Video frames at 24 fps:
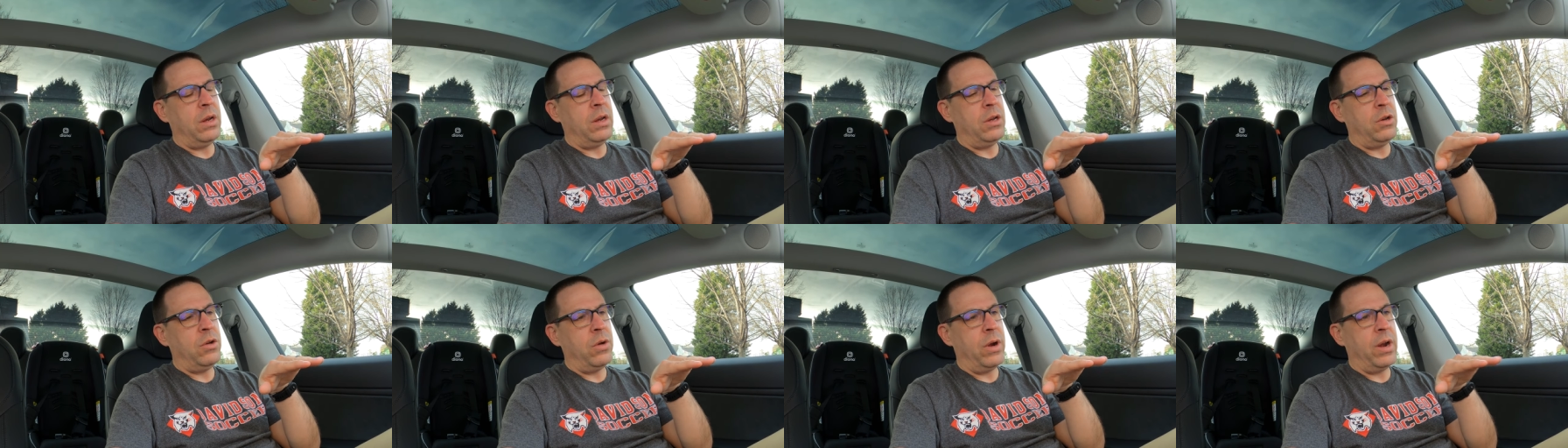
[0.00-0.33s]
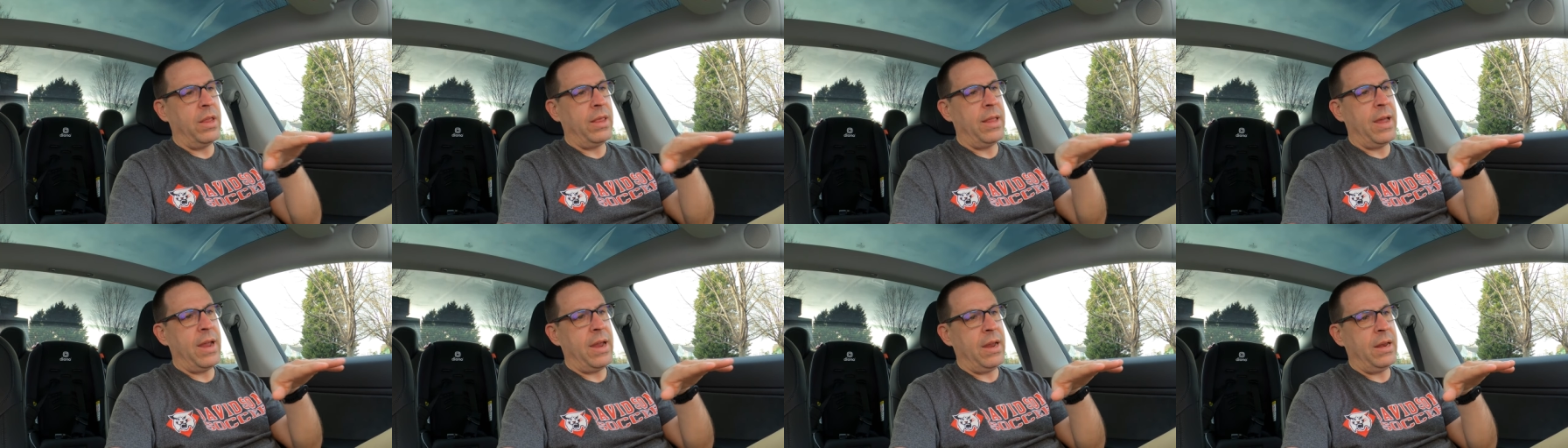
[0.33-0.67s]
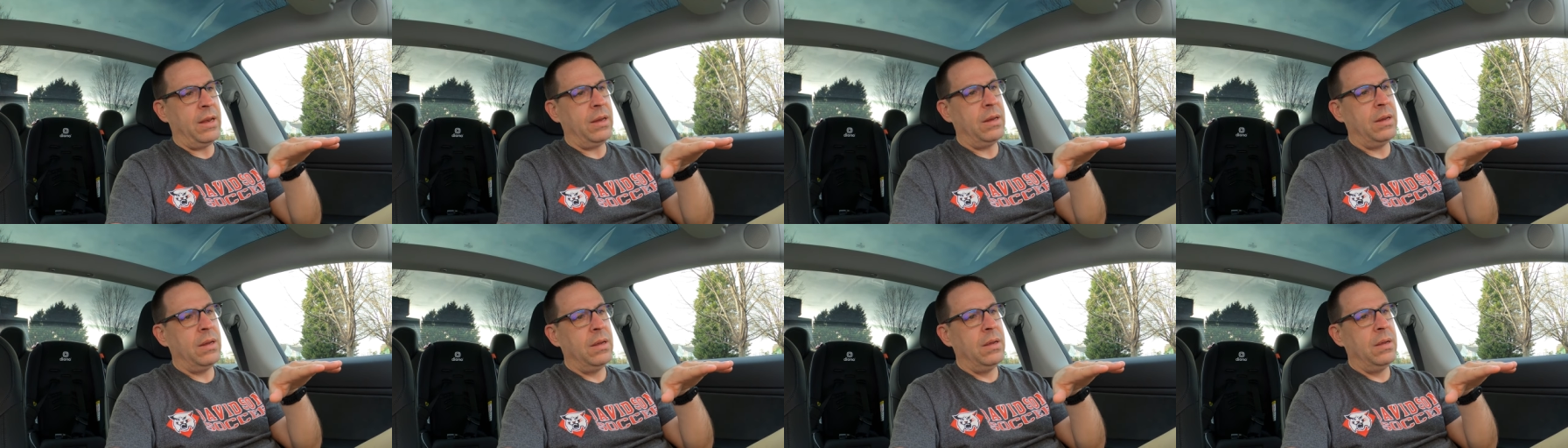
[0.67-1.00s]
and you're in a
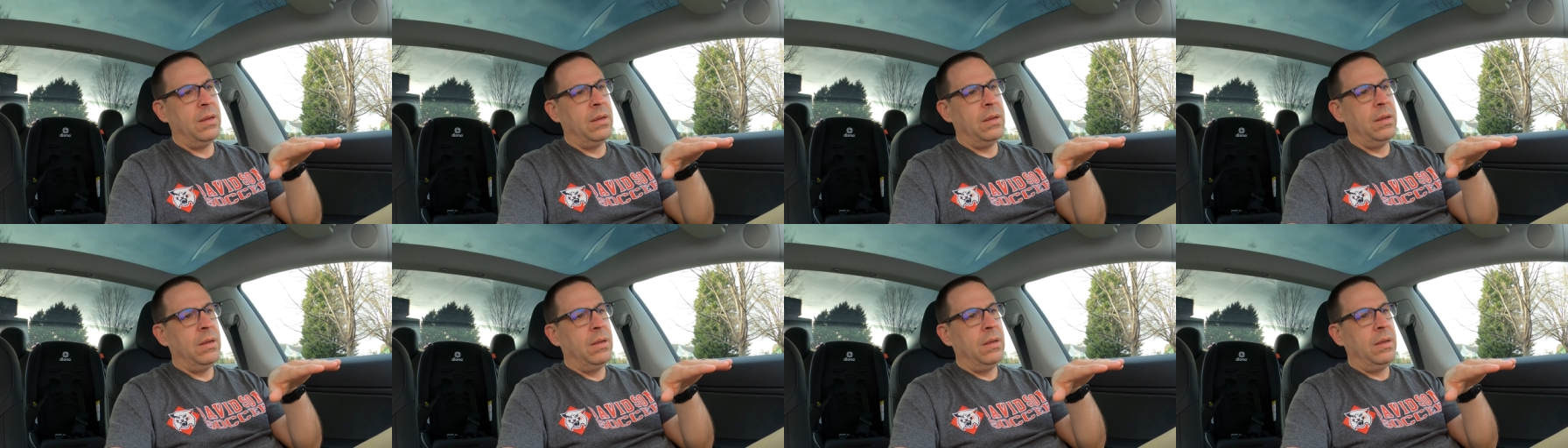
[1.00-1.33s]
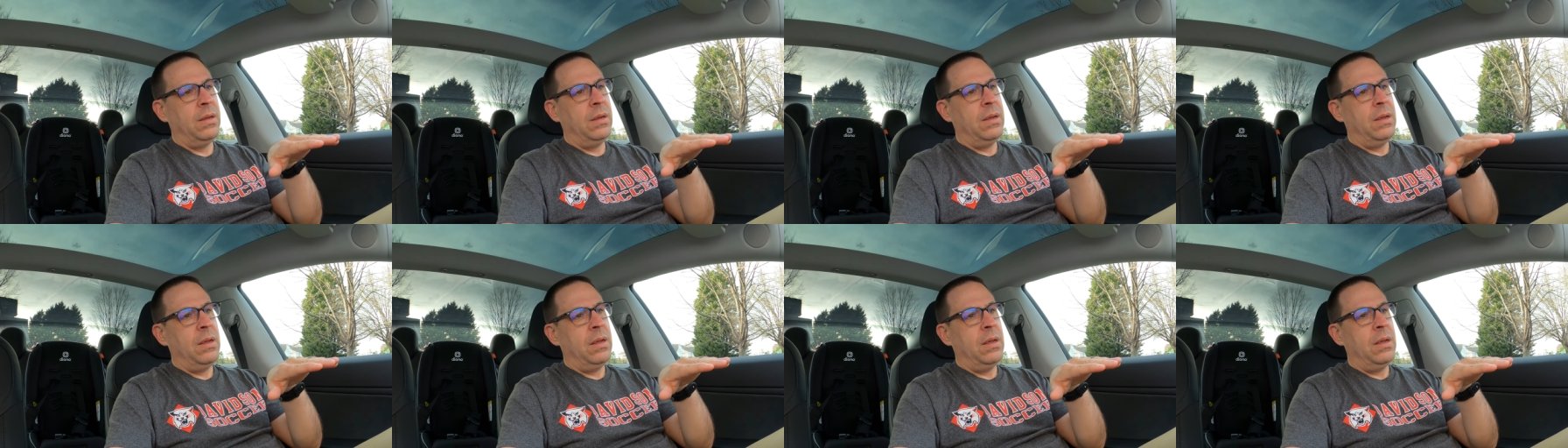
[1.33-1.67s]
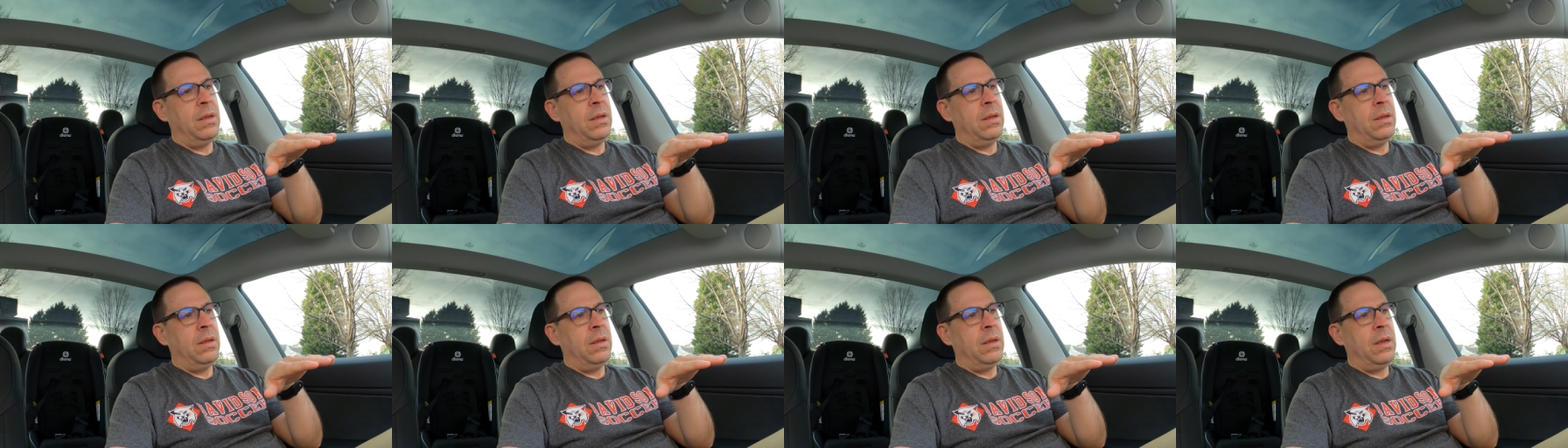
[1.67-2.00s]
lane,
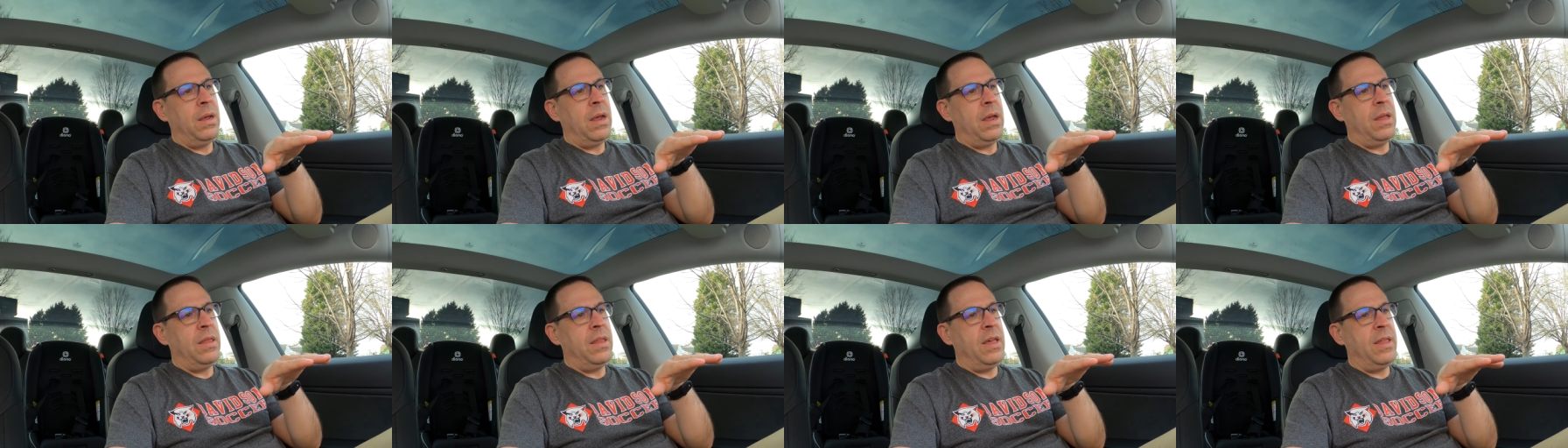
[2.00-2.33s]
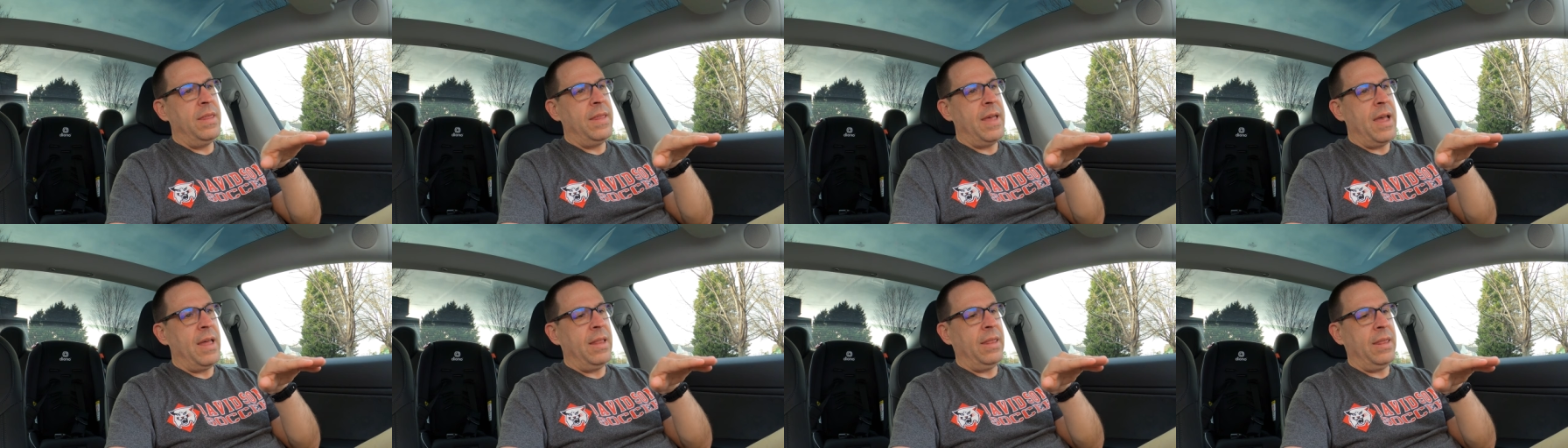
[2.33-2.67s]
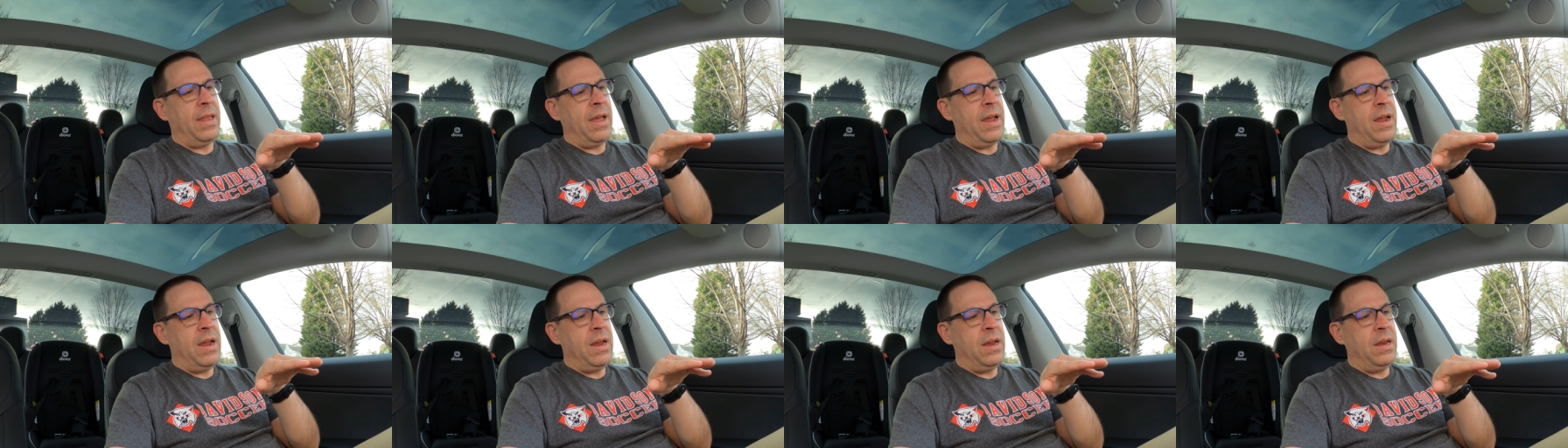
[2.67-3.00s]
and then that
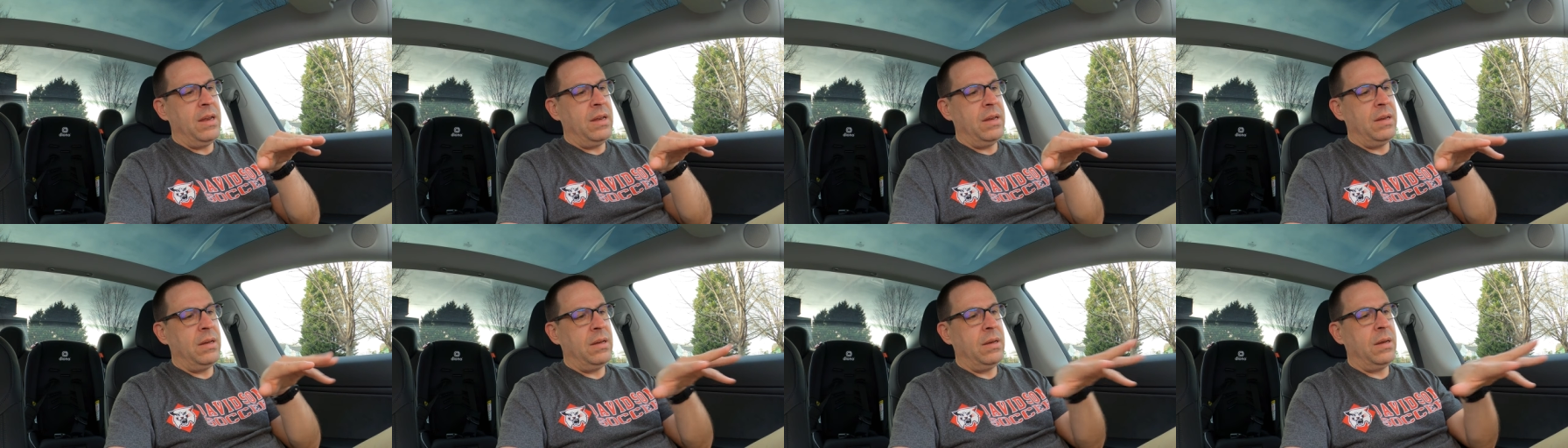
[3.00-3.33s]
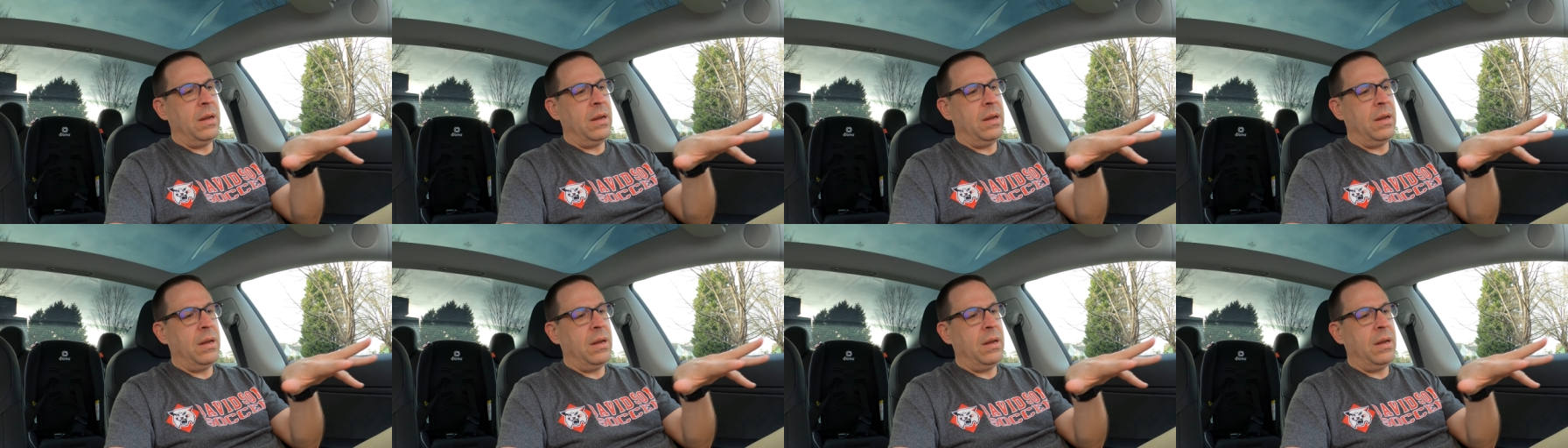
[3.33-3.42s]
lane